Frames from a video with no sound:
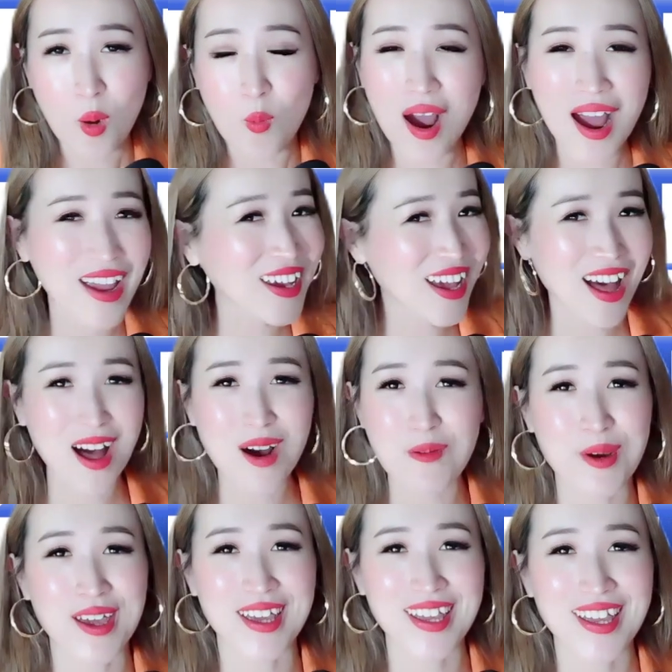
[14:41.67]
Why can't
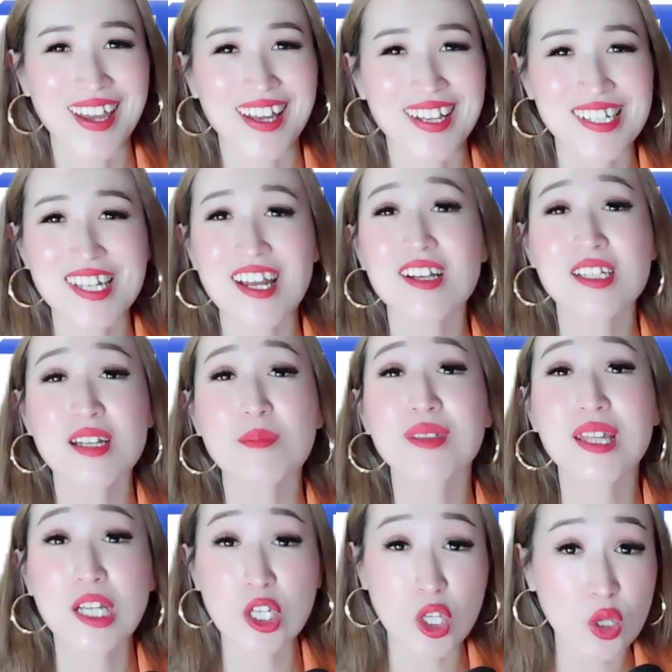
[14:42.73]
we Start
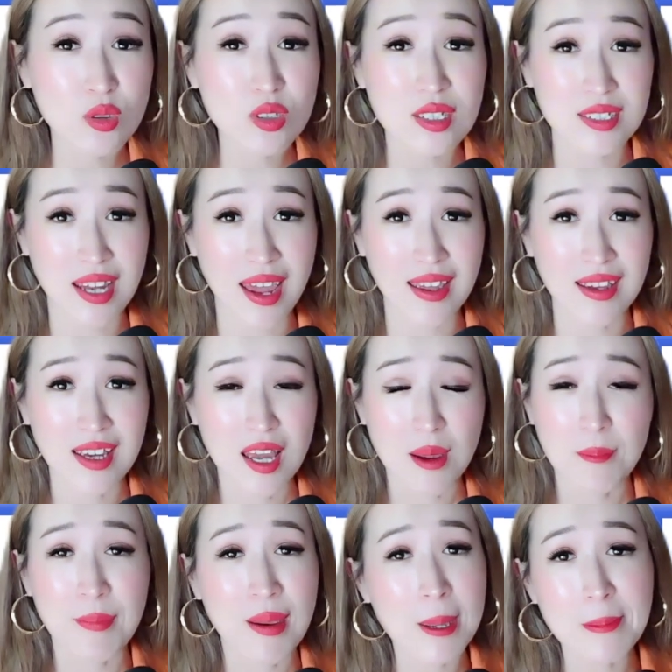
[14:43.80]
something new today.
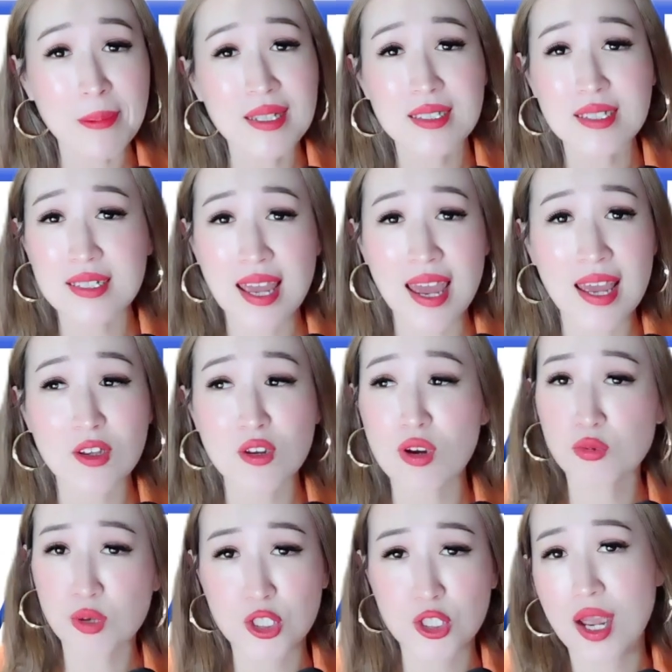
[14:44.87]
Maybe today
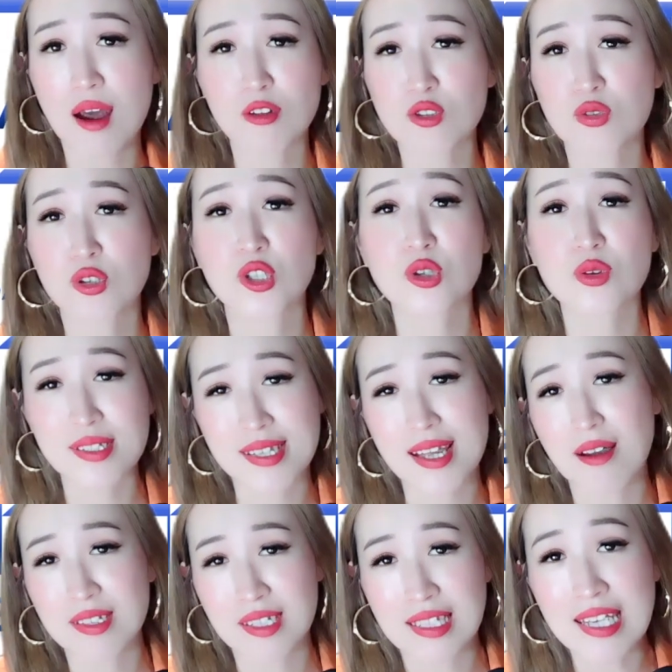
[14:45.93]
you reach out to a new
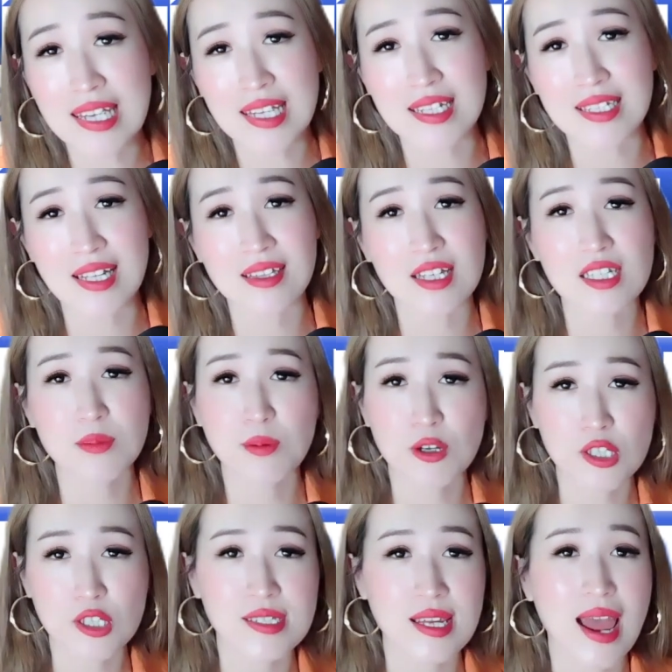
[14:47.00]
sales lead and this
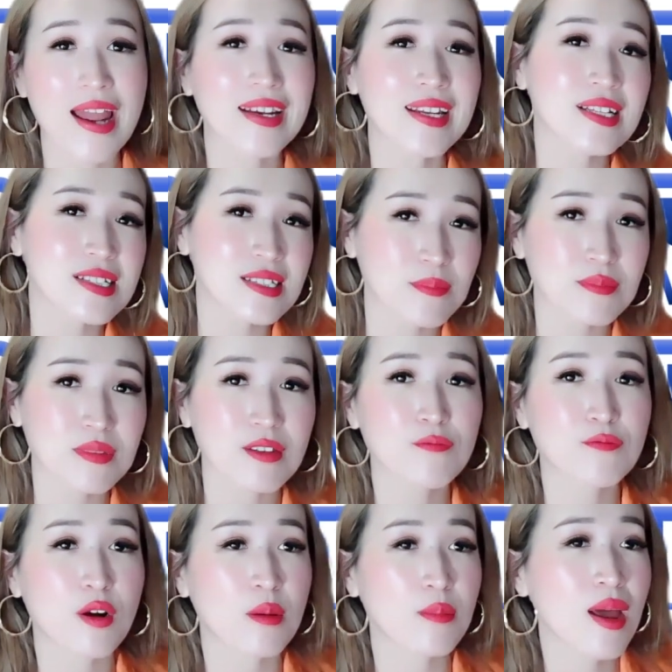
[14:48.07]
person said, I need
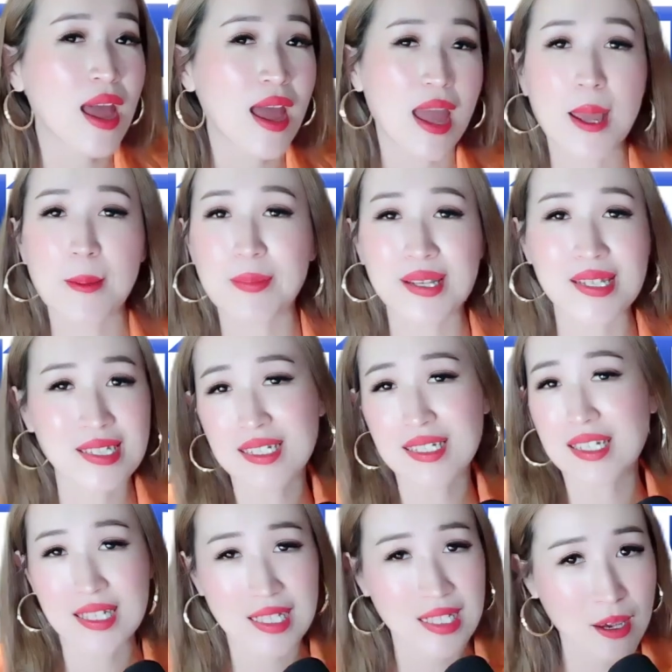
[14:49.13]
something from A, B, C,
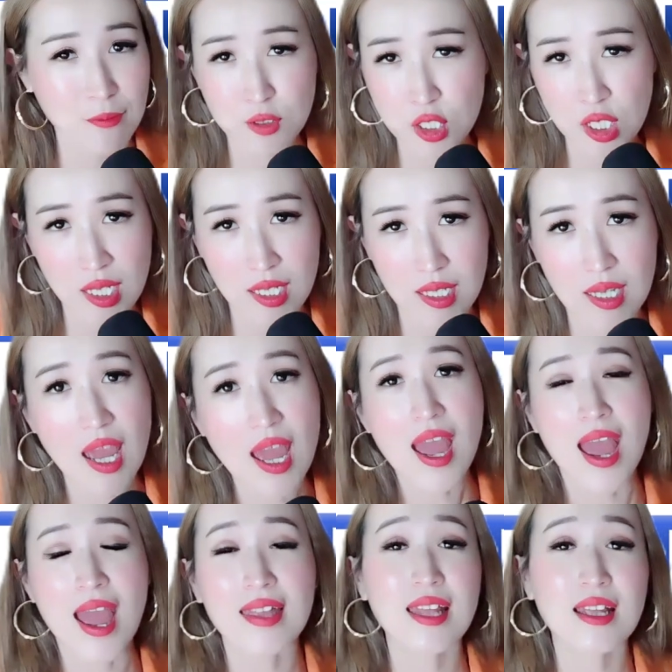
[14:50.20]
D, E, F, G.
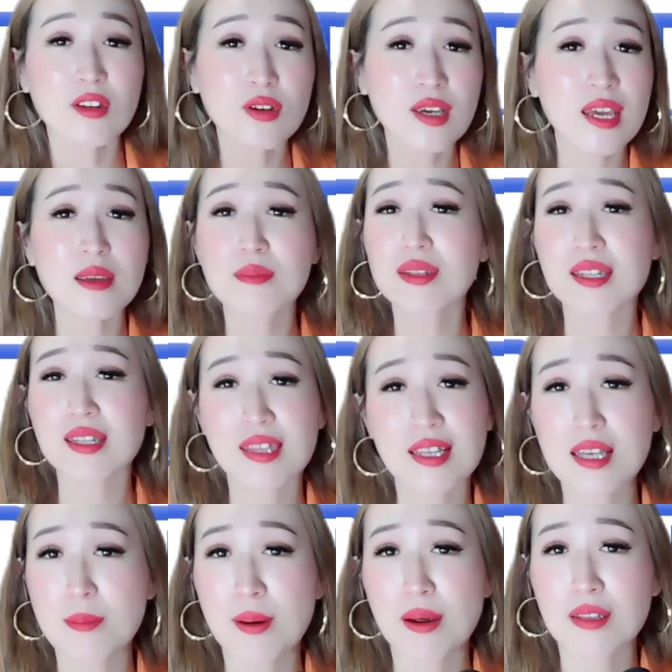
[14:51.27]
And then you can immediately
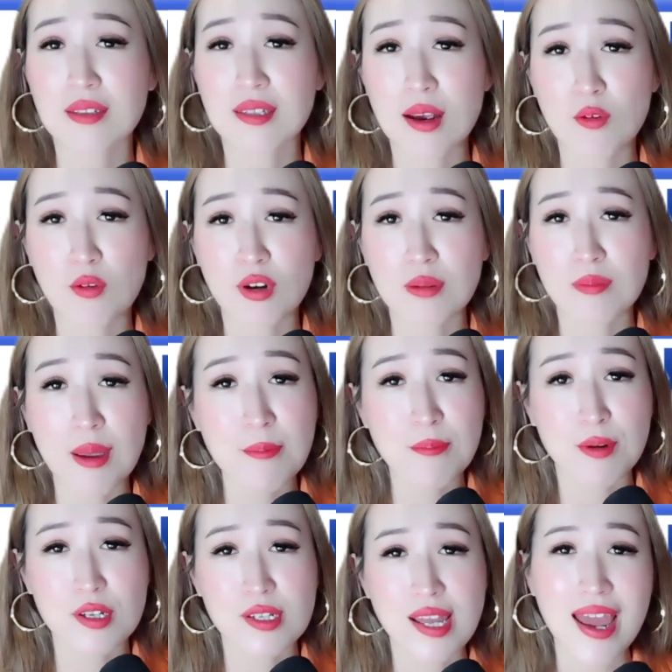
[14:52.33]
think about the network
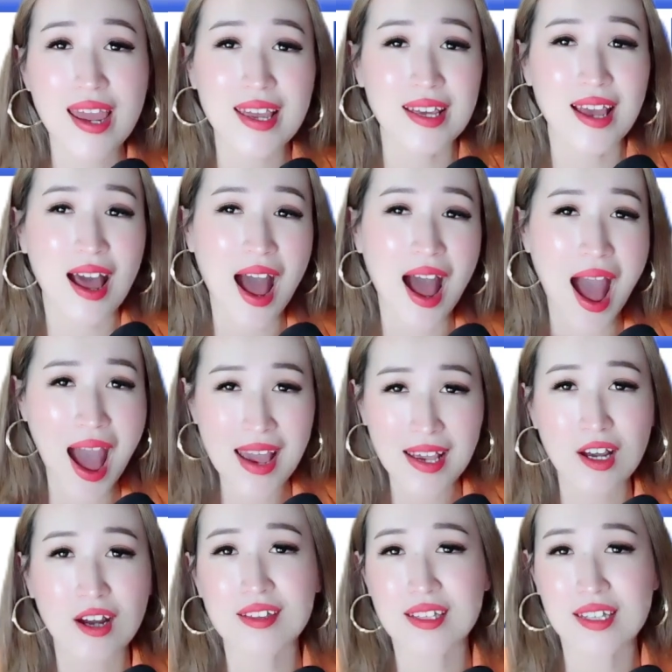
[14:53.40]
members. Hey, I
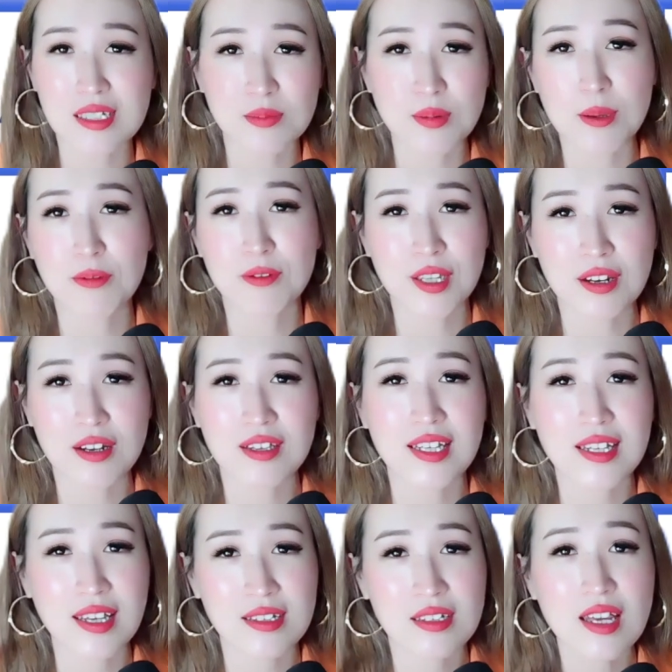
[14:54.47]
got these people there.
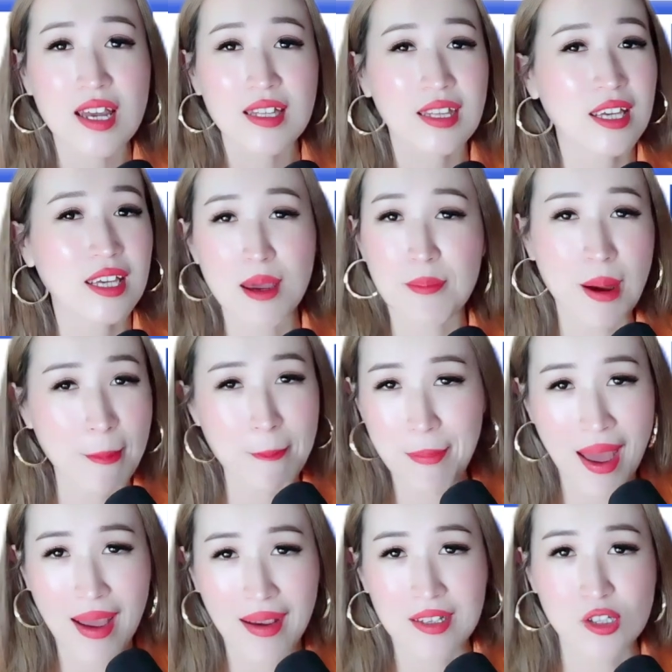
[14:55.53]
They get my
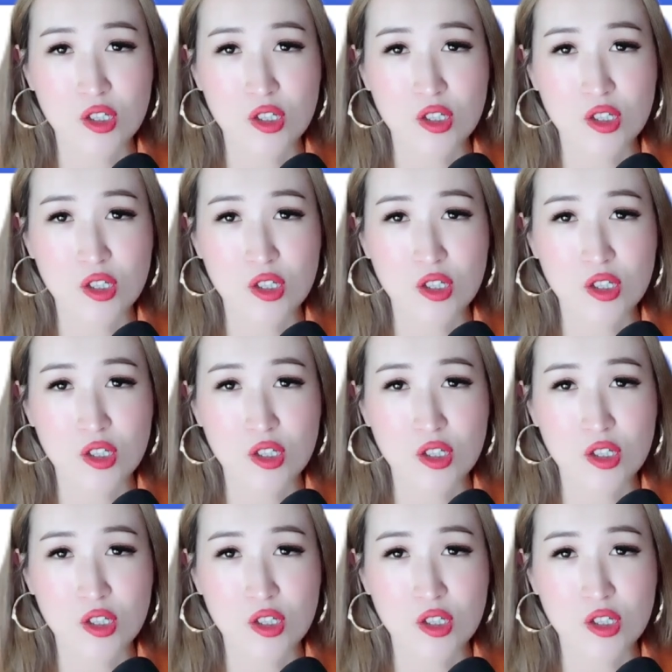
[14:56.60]
back.